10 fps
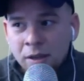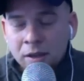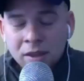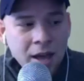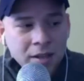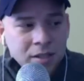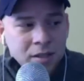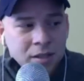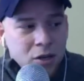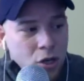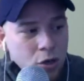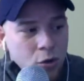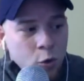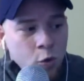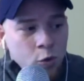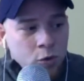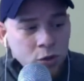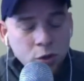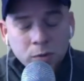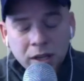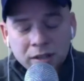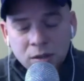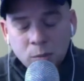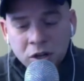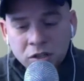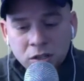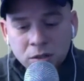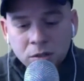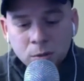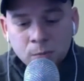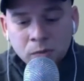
that the new zoom lens, the Mark II,